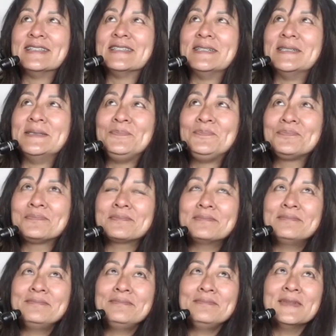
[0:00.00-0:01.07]
thought,
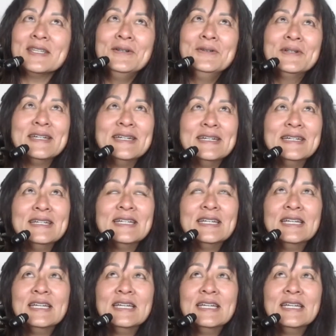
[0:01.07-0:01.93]
okay.